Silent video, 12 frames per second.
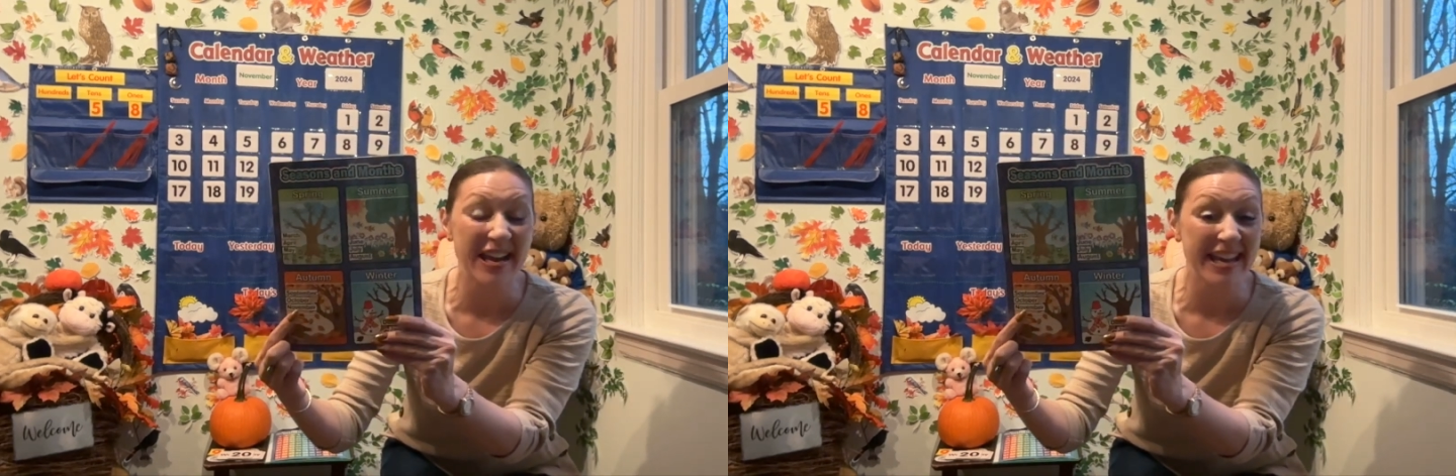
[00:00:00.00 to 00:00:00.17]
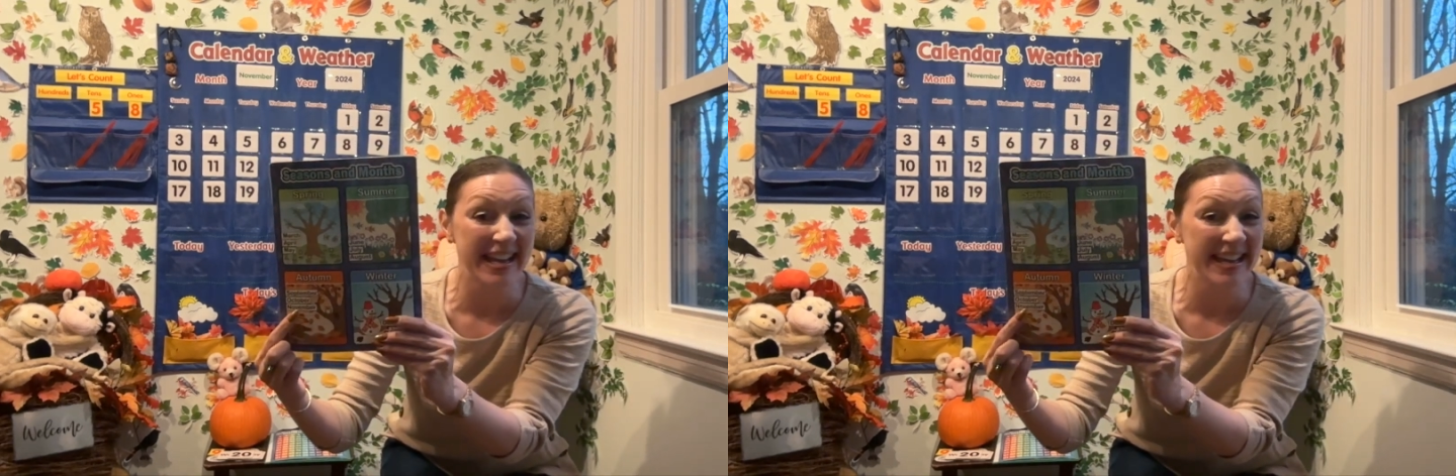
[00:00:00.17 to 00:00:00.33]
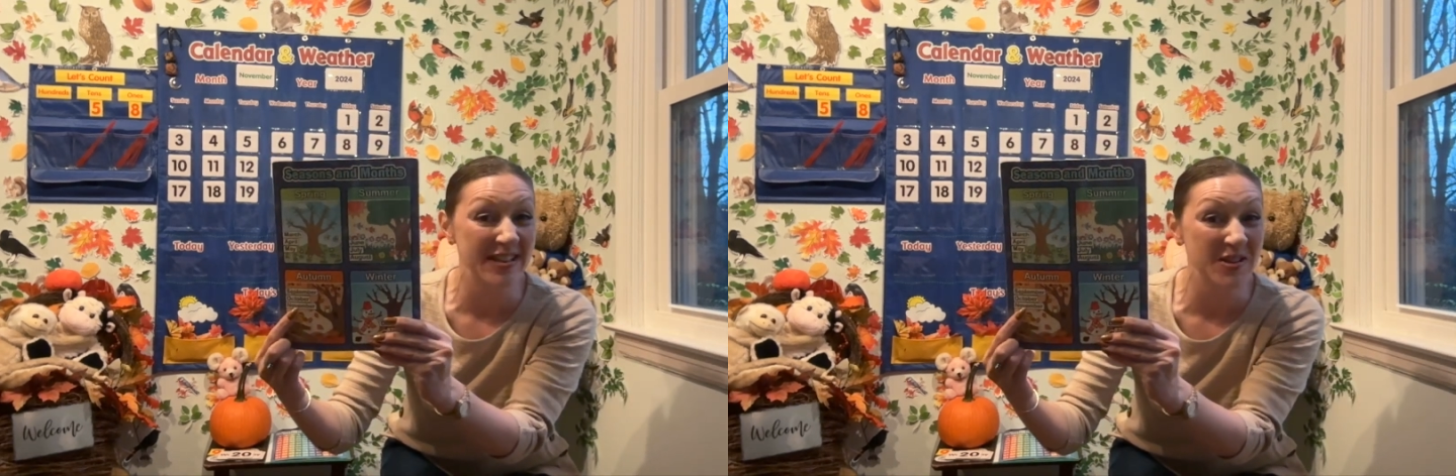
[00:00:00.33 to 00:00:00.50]

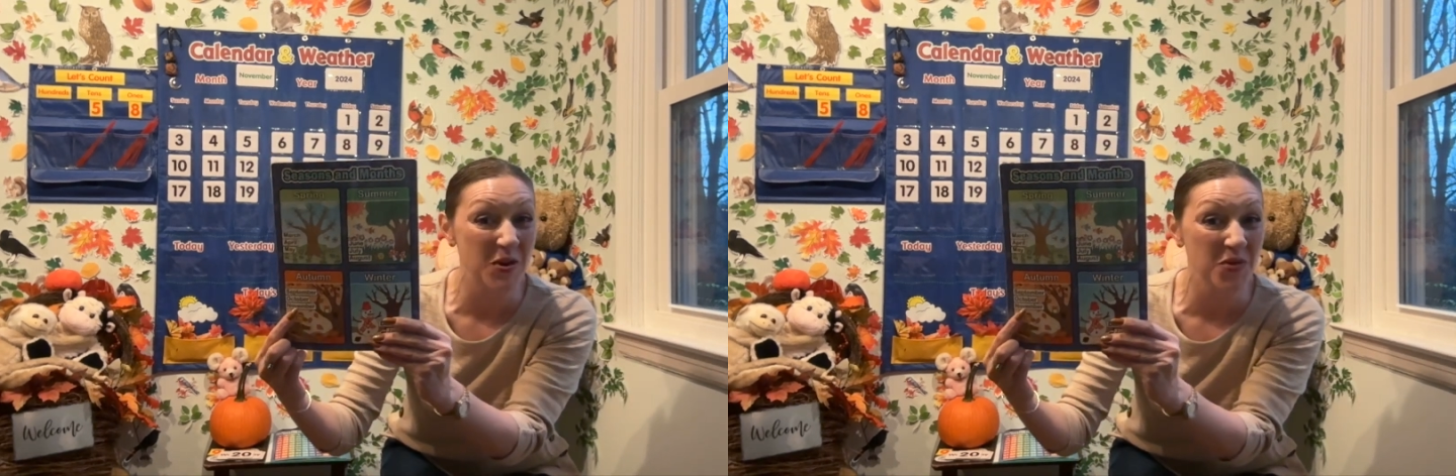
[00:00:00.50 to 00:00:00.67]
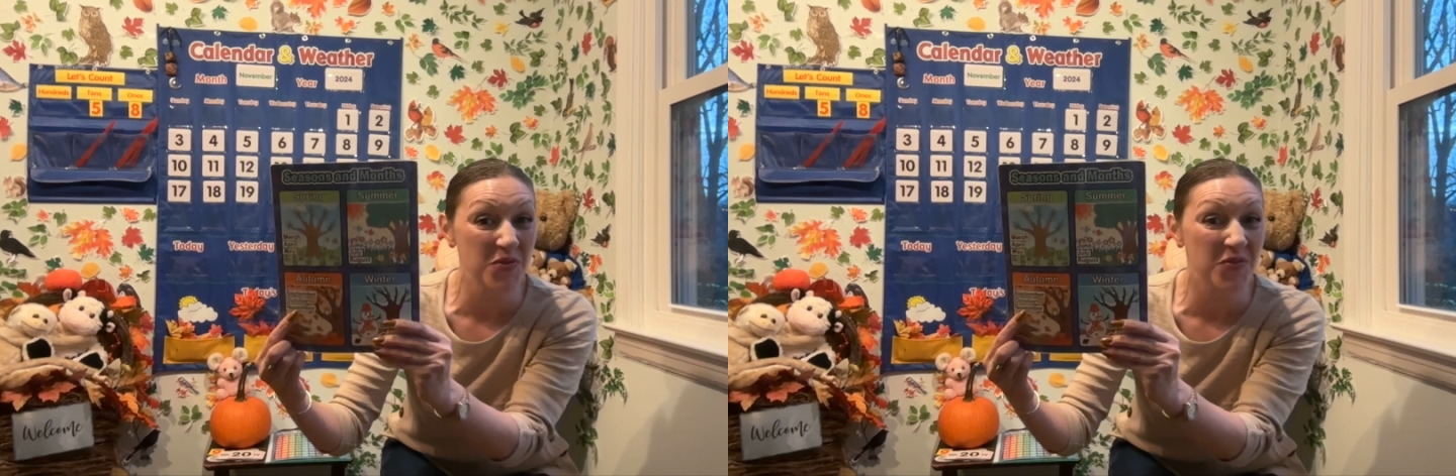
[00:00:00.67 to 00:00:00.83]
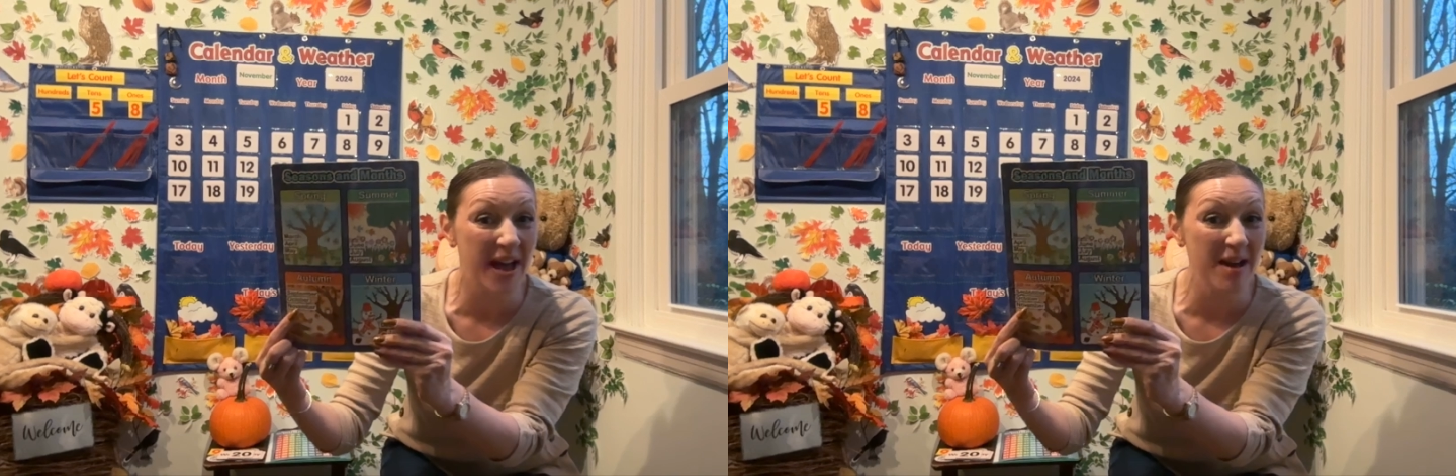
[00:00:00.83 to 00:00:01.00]
in
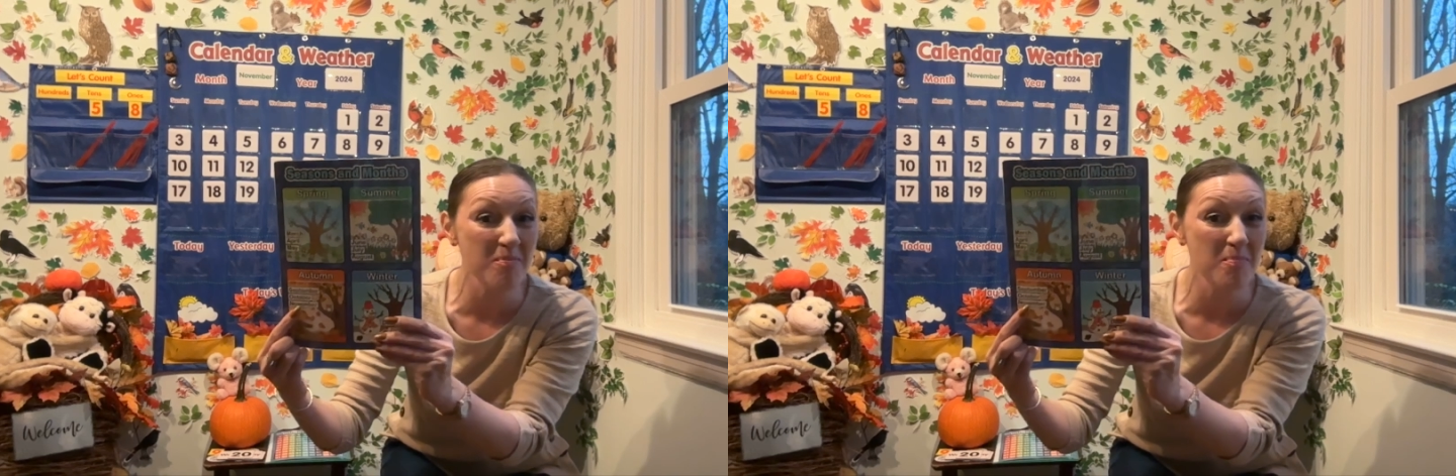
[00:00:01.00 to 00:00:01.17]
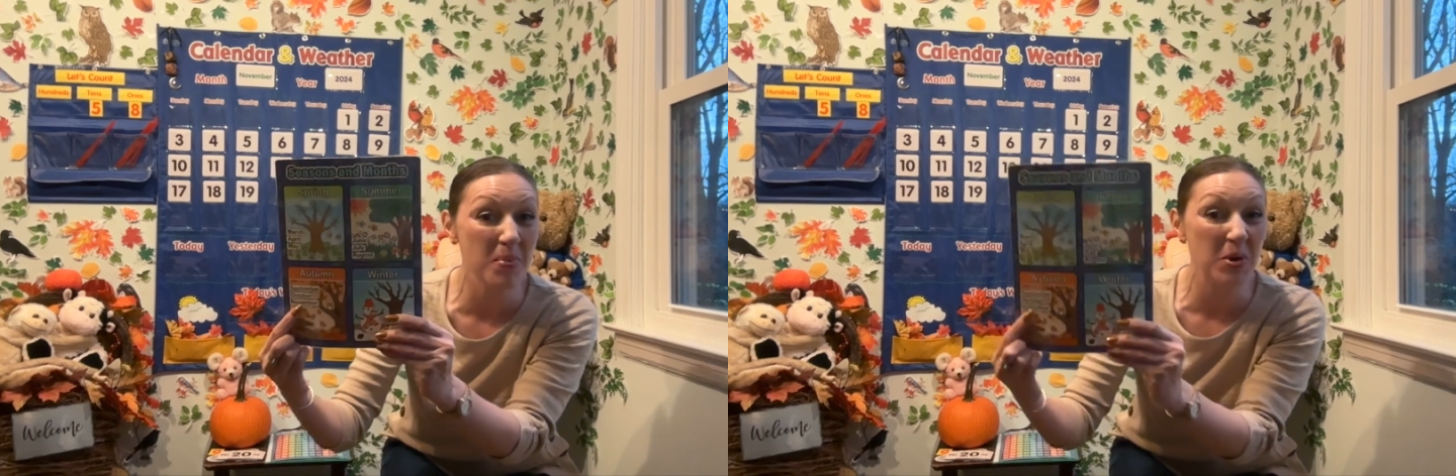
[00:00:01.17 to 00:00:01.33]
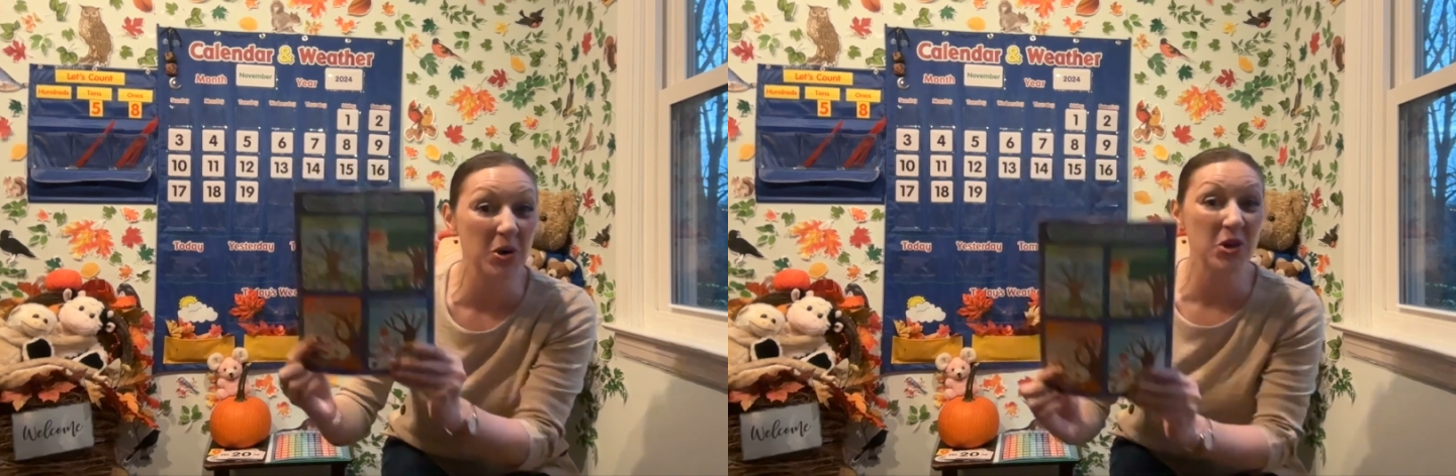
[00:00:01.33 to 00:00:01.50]

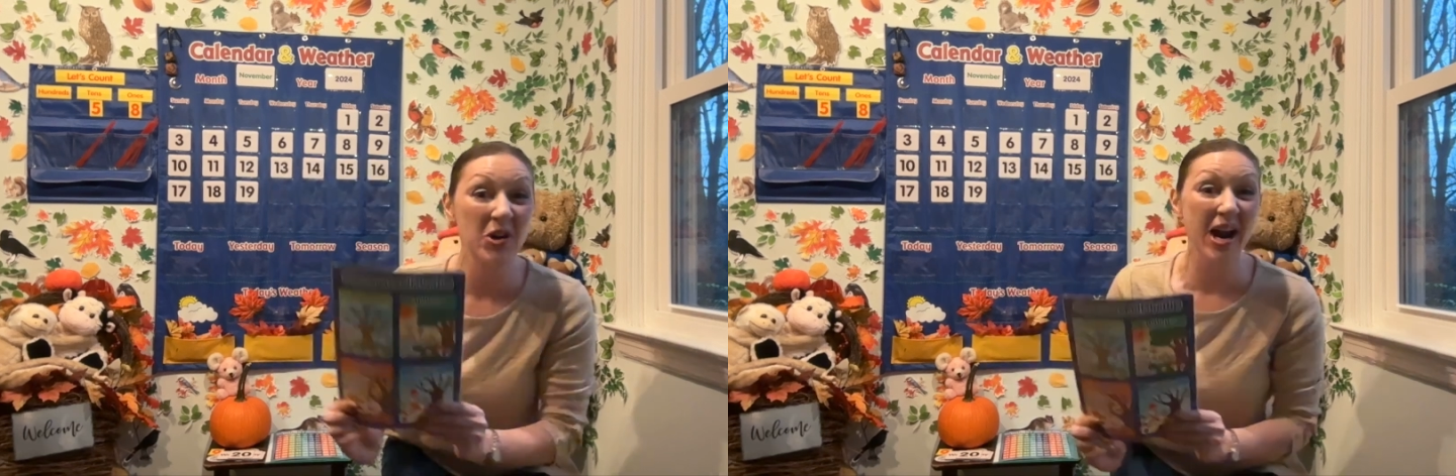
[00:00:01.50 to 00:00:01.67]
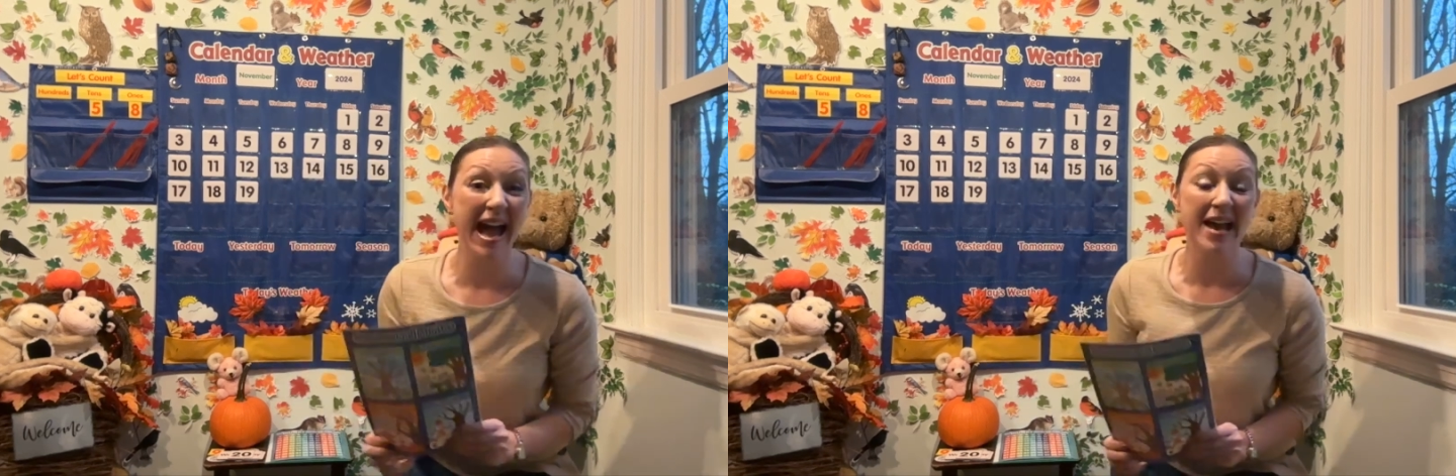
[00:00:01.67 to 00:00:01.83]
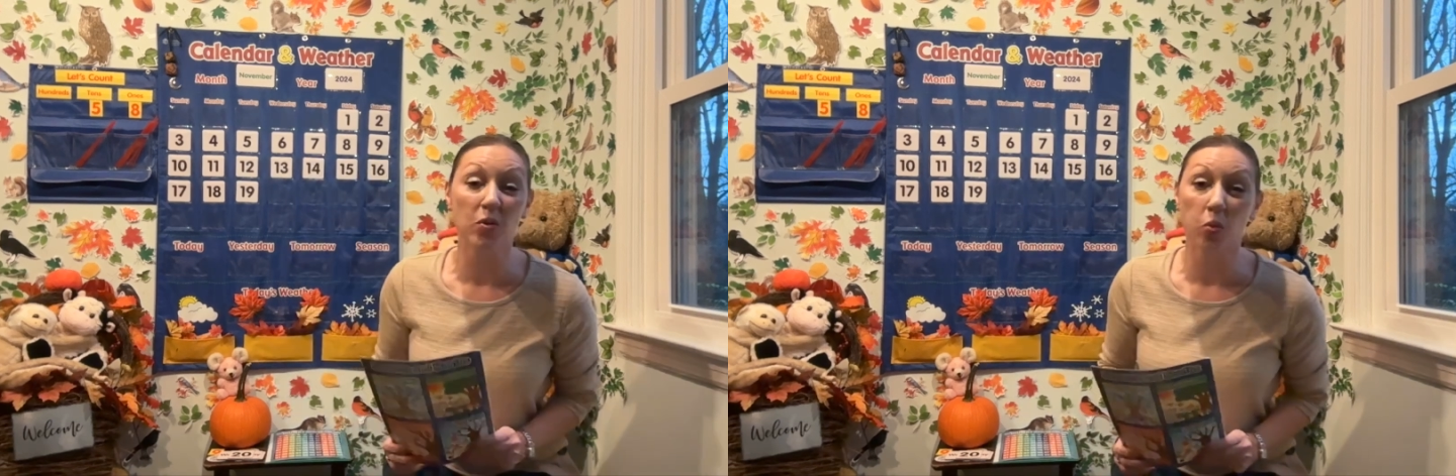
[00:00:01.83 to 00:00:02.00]

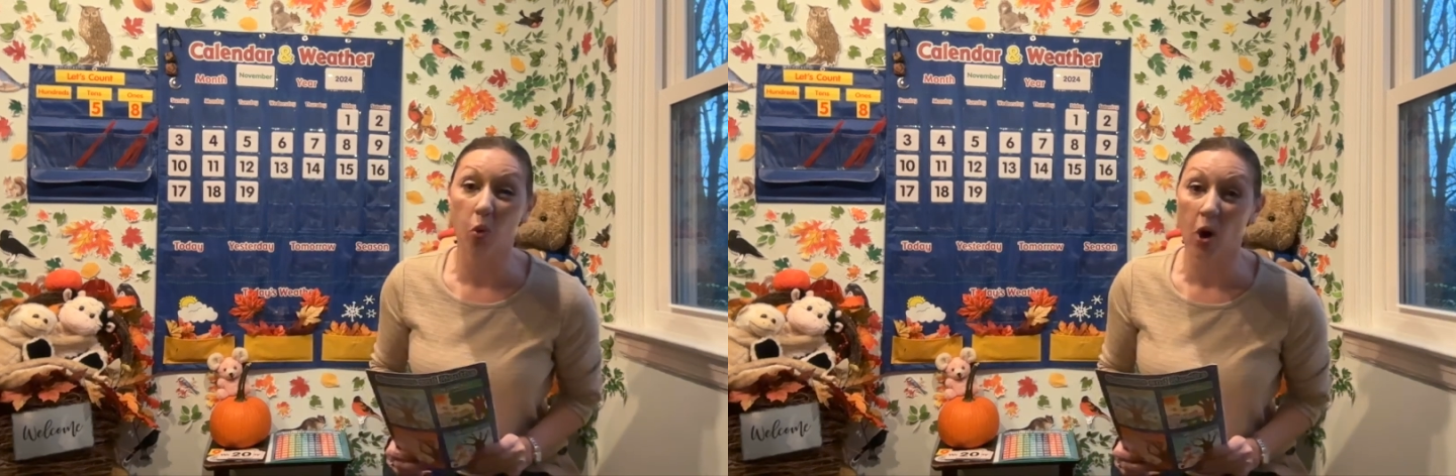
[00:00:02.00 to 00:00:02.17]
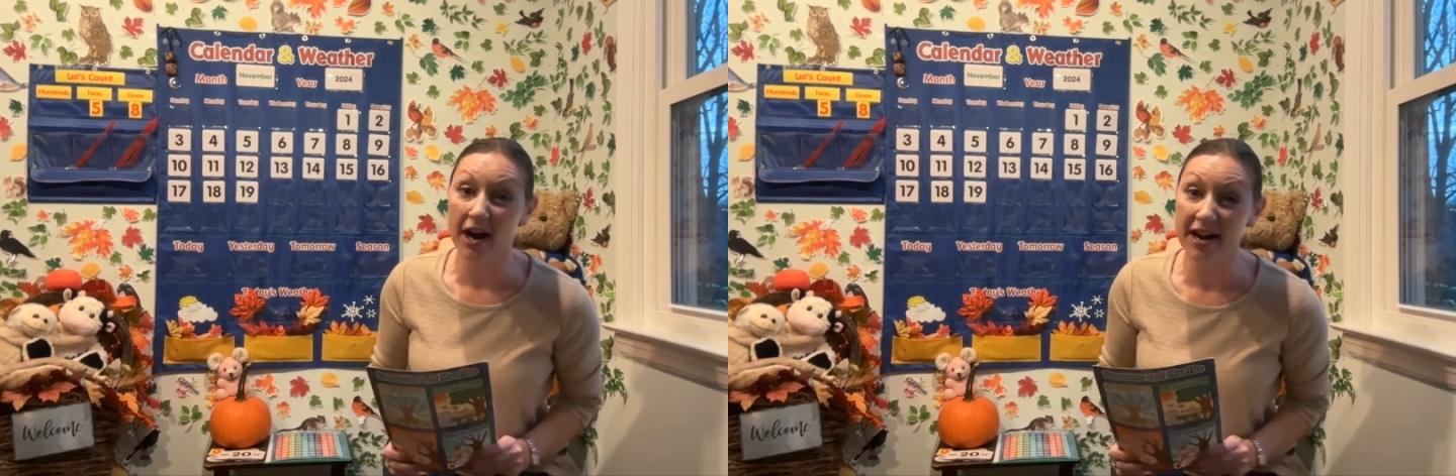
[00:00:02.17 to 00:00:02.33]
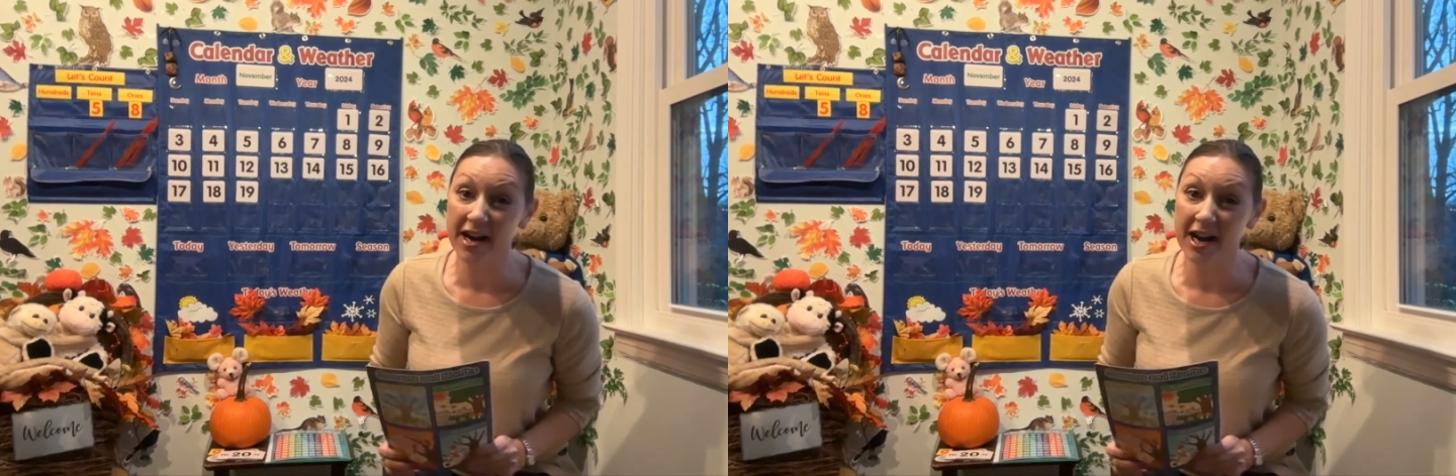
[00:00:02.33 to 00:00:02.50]
November, and what